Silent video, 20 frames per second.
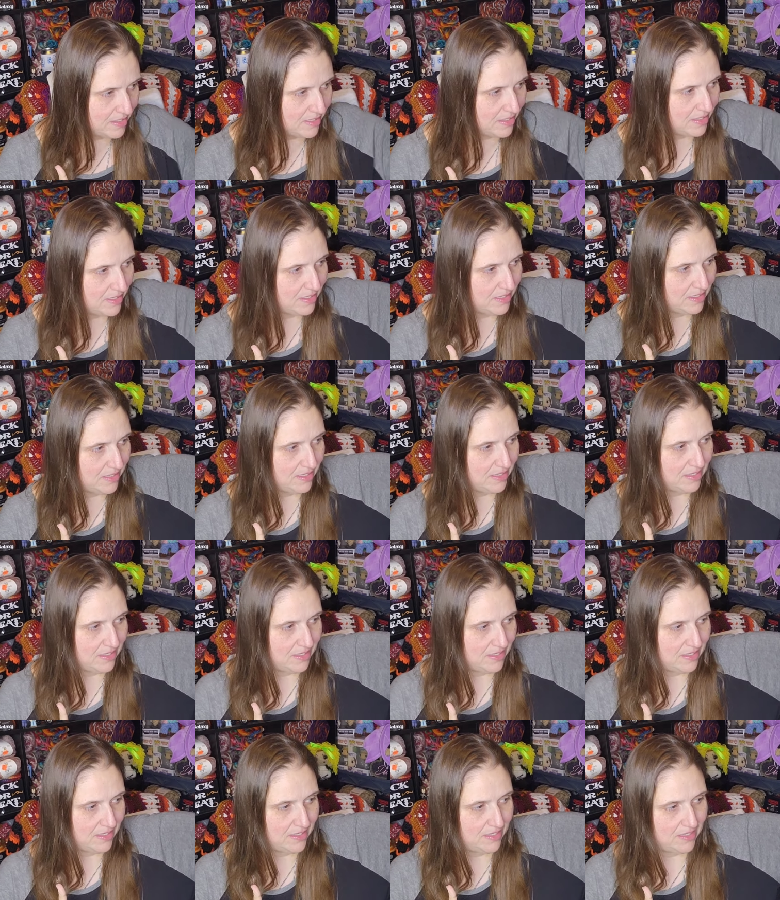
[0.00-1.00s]

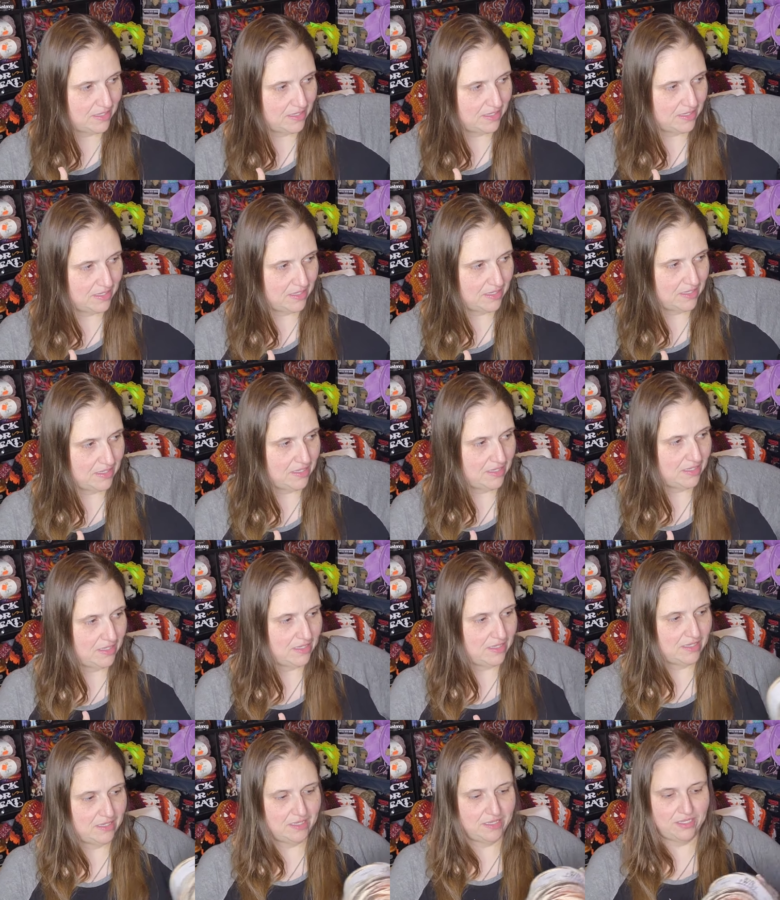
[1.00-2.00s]

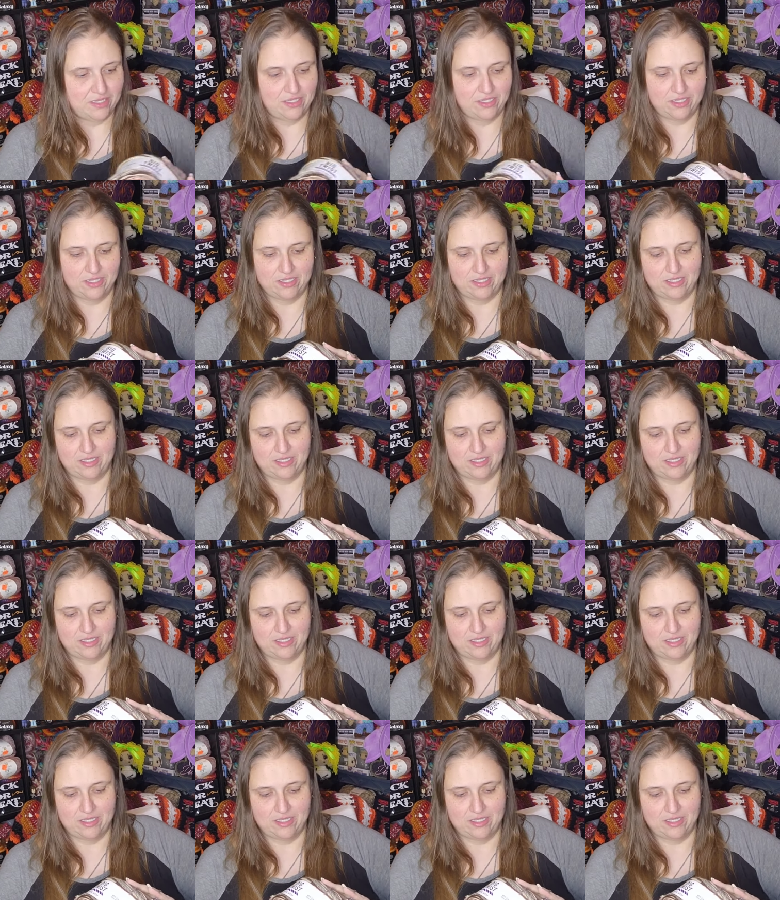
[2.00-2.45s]
Nothing is said.